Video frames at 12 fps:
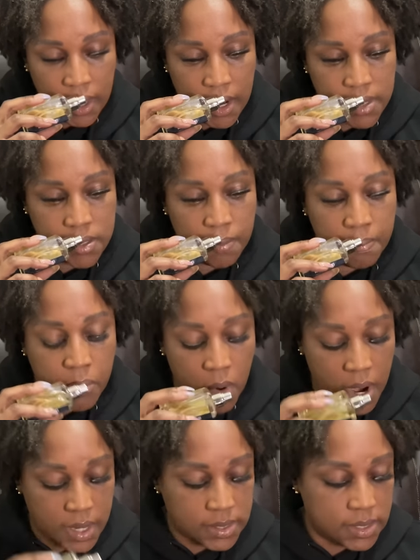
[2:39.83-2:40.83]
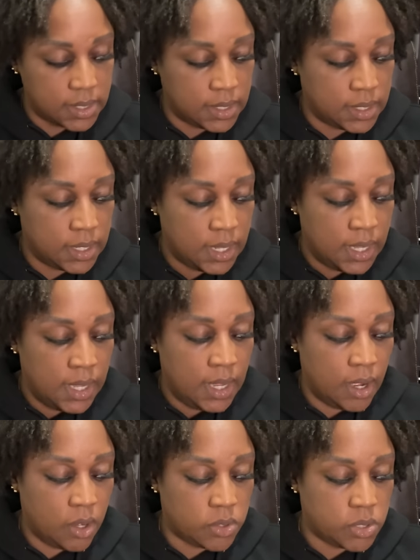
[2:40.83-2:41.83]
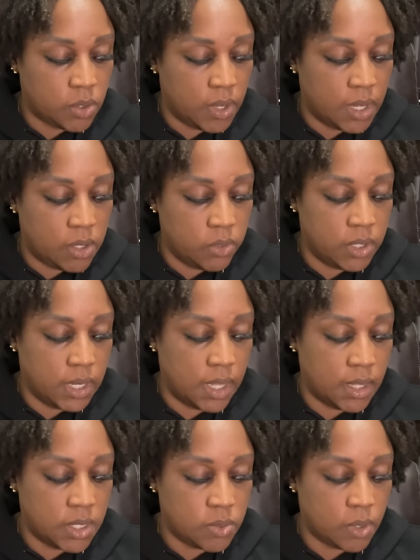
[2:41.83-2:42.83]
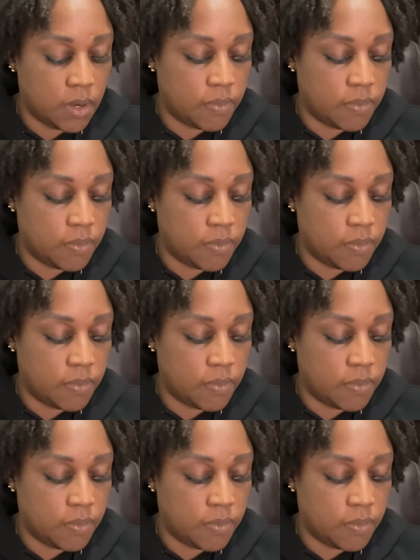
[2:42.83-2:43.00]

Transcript: and it's a broxan also included in this one.